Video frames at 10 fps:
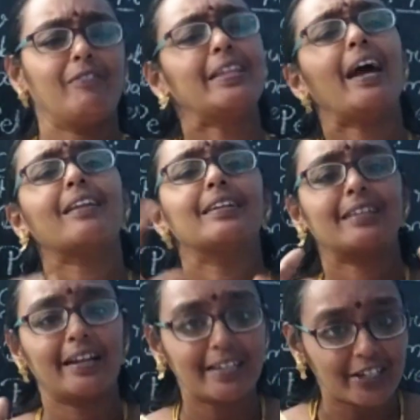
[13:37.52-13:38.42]
They are the
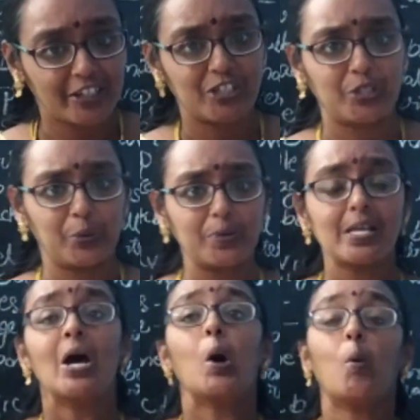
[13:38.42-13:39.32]
tender tissues
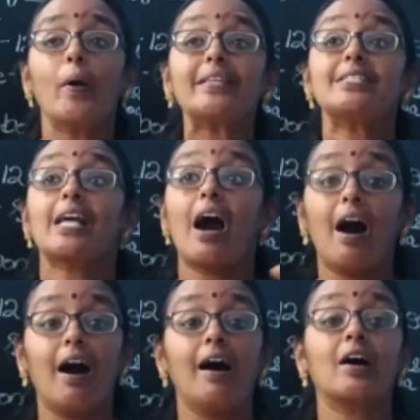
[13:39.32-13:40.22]
which
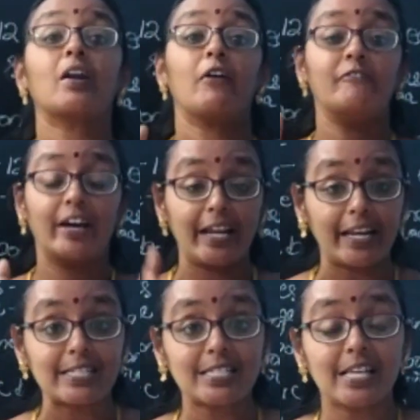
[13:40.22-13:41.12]
are very
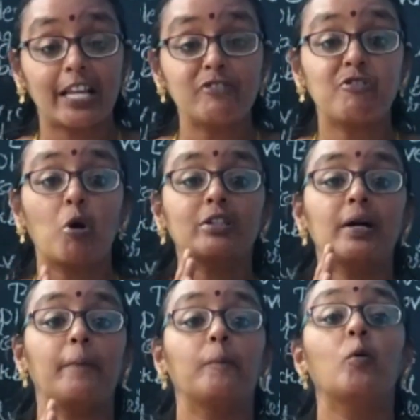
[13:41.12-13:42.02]
necessary for
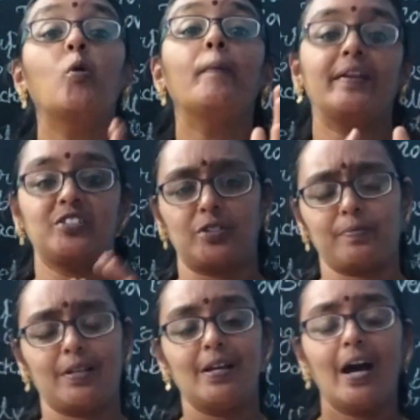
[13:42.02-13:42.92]
the movement.
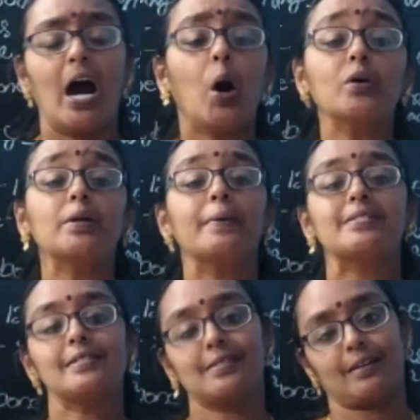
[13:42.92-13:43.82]
How the
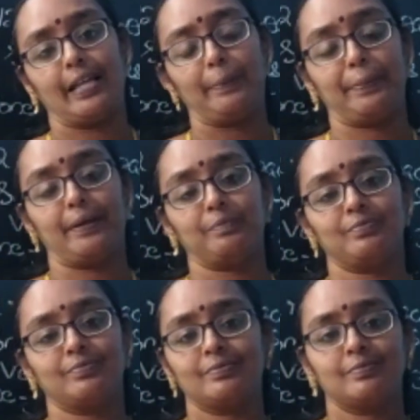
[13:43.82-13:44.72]
muscles are helping?
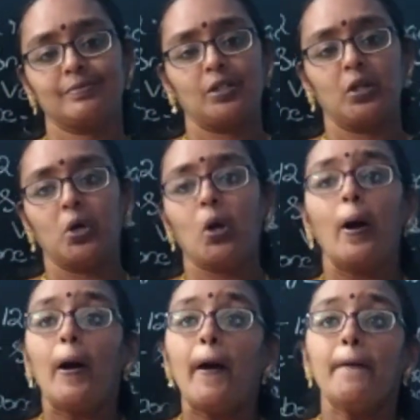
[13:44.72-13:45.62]

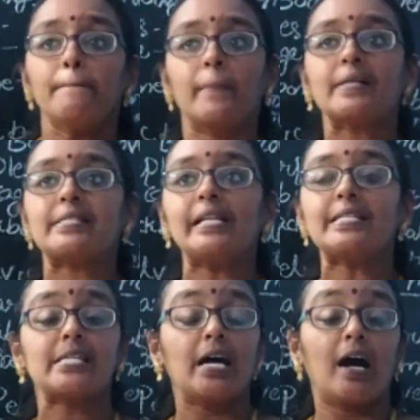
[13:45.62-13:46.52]

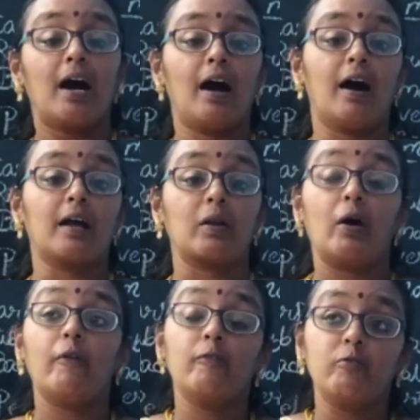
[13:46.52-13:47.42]
Muscles
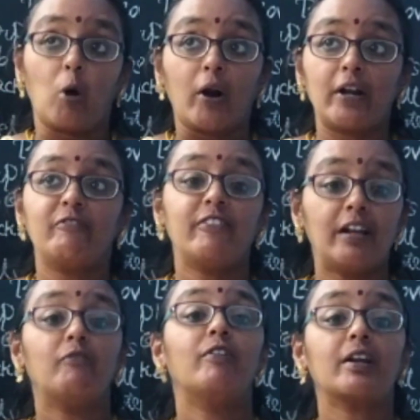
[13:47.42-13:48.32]

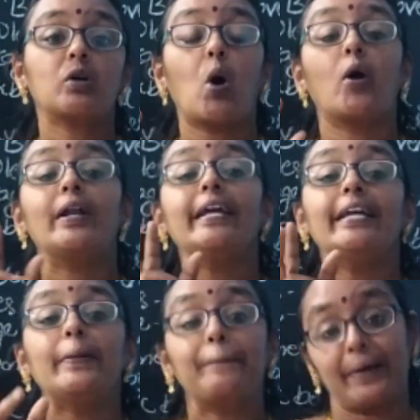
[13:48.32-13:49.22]
will work
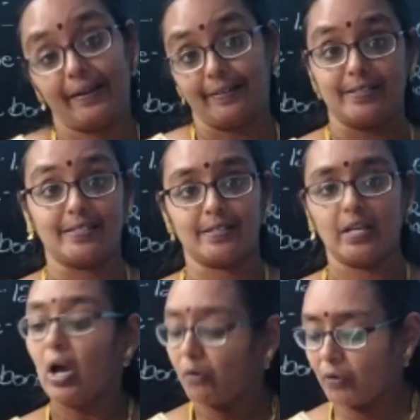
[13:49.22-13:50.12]
only in pairs.
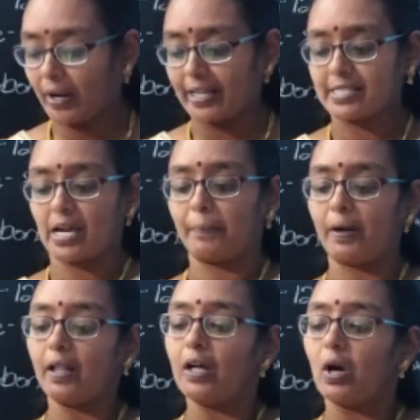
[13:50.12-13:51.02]
For
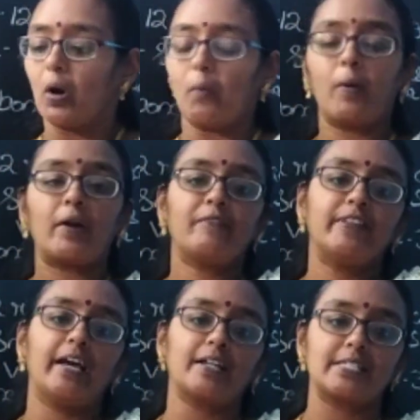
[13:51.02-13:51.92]
example, what
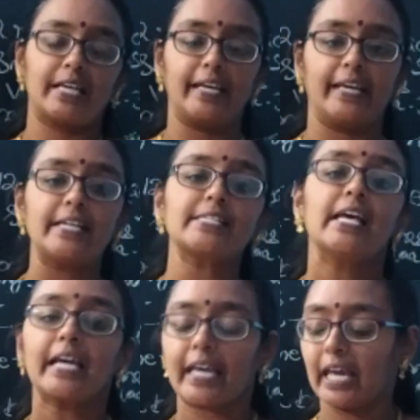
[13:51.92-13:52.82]
they are saying is
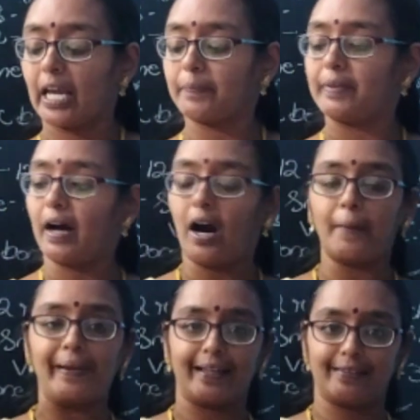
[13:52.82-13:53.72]
keep the
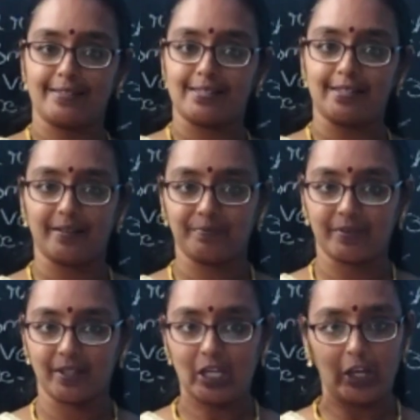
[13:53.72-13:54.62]
arm like this.
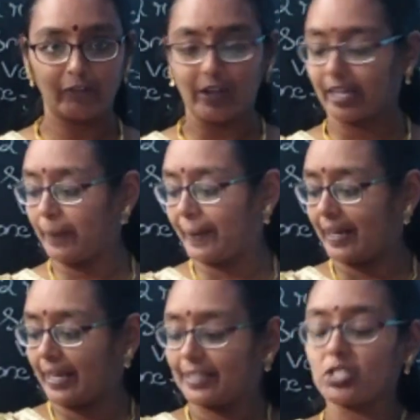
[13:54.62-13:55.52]
If you are keeping
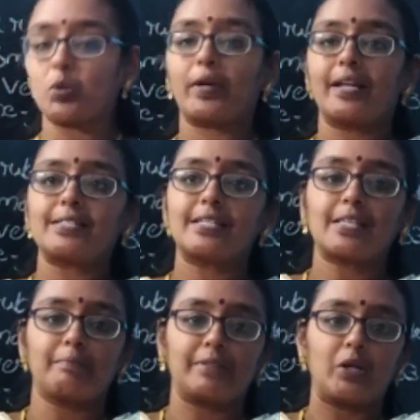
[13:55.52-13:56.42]
like this, you can see
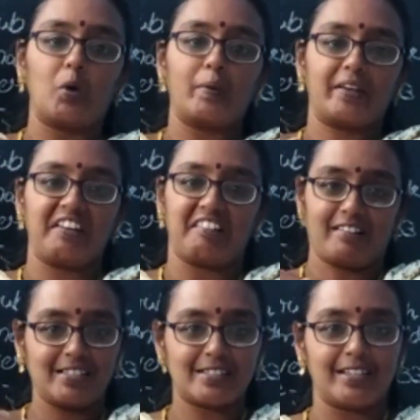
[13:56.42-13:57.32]
something over here,
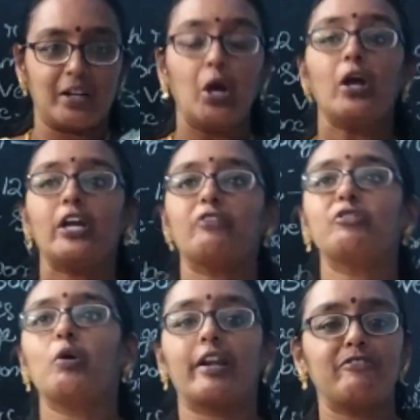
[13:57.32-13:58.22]
isn't it? If
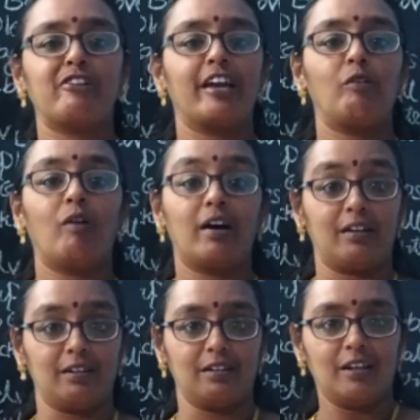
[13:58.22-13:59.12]
you are a file
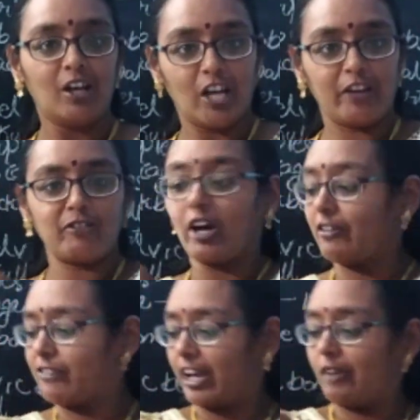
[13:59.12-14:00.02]
1,
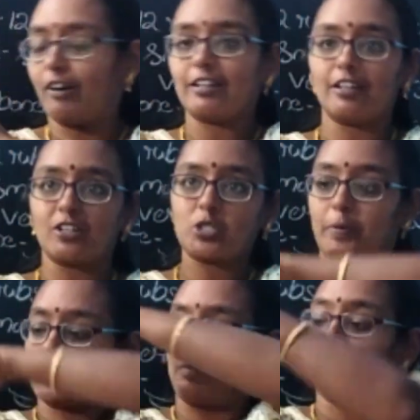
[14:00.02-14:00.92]
there should
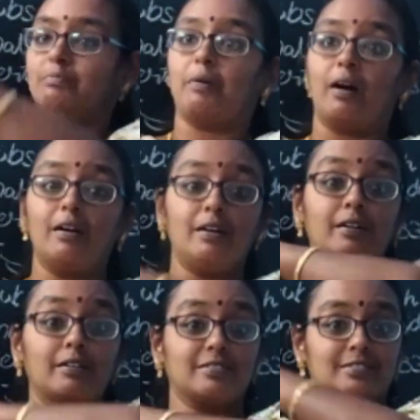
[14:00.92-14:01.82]
be some
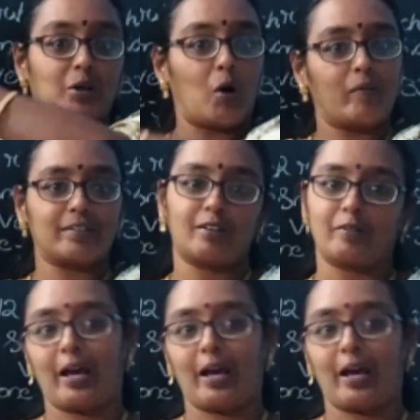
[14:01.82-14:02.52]
bulb over there.